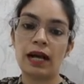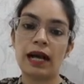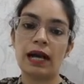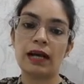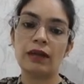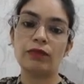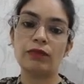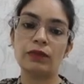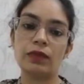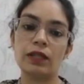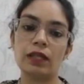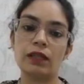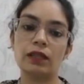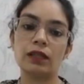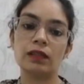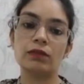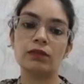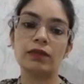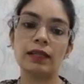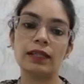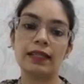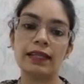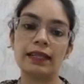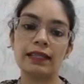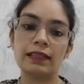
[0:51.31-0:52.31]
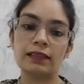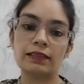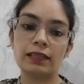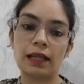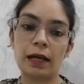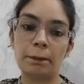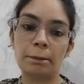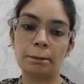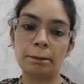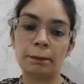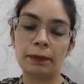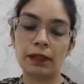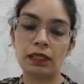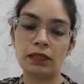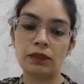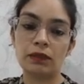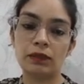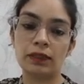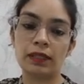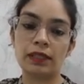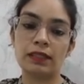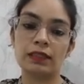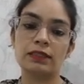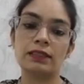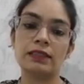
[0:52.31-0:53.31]
I've taken one example
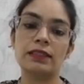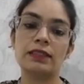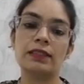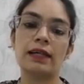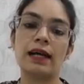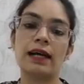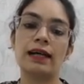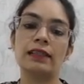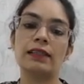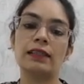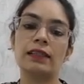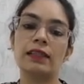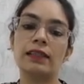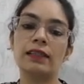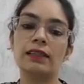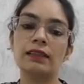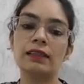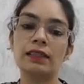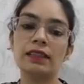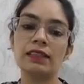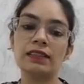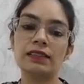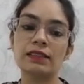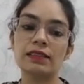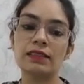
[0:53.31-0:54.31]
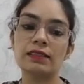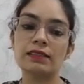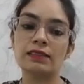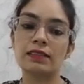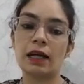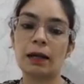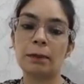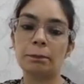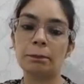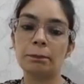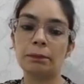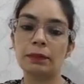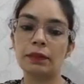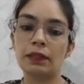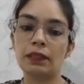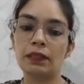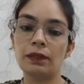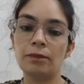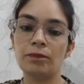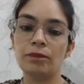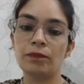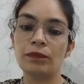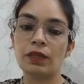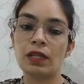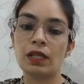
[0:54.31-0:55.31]
you can see, and in this
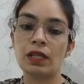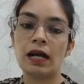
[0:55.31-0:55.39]
example